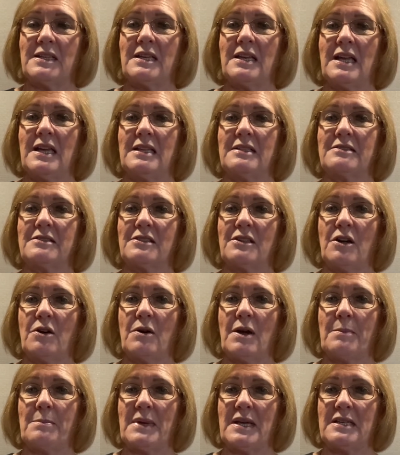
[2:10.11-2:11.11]
And so
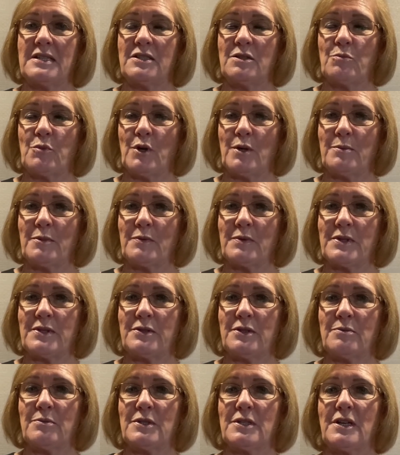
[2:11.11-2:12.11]
I made an appointment with a
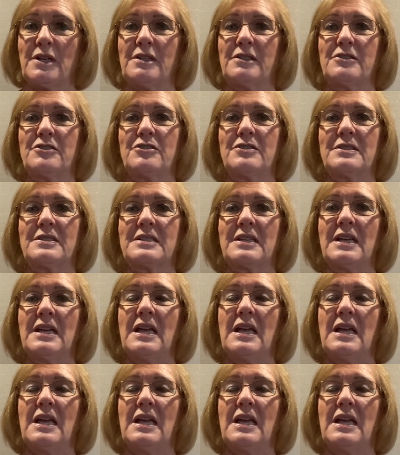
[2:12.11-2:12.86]
dermatologist.